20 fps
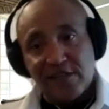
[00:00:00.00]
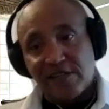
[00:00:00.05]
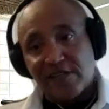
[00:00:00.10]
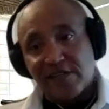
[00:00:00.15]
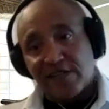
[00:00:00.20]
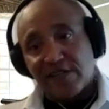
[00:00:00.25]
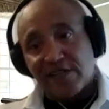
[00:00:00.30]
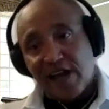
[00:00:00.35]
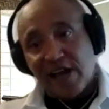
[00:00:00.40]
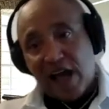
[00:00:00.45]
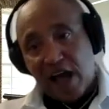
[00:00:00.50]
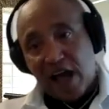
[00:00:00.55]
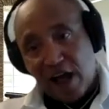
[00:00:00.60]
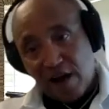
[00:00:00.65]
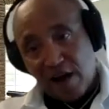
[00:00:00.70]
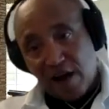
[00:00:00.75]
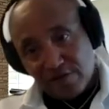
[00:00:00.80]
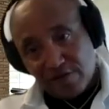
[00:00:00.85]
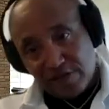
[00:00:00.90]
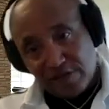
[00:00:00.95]

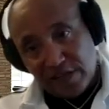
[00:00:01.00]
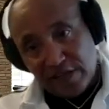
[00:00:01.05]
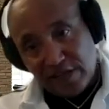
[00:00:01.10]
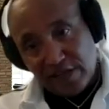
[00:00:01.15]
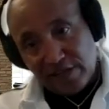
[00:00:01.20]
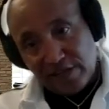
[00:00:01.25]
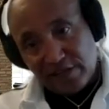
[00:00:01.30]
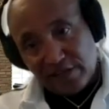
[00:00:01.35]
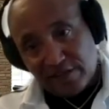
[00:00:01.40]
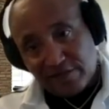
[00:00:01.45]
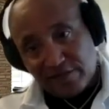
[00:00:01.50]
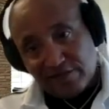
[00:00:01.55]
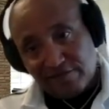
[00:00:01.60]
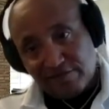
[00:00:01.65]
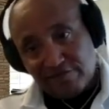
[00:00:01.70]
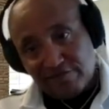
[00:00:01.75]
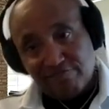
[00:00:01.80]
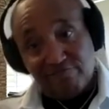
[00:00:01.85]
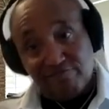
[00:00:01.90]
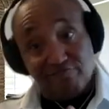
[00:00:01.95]
housing,
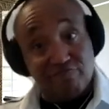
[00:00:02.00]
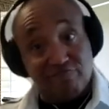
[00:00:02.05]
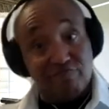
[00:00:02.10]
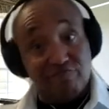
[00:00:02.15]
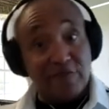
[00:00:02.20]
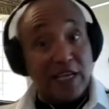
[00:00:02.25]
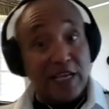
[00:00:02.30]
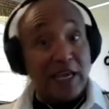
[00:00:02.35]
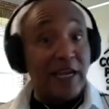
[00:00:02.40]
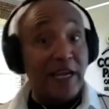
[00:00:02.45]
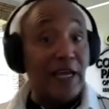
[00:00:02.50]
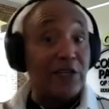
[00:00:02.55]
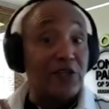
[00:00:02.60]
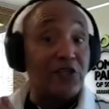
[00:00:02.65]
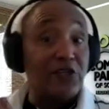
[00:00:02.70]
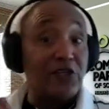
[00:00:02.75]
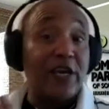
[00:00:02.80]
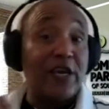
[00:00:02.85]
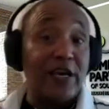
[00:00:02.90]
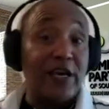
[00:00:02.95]
and
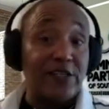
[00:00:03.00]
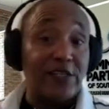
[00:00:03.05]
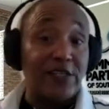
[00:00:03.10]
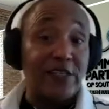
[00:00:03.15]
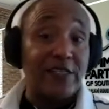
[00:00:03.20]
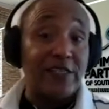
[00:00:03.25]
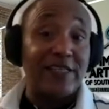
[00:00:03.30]
education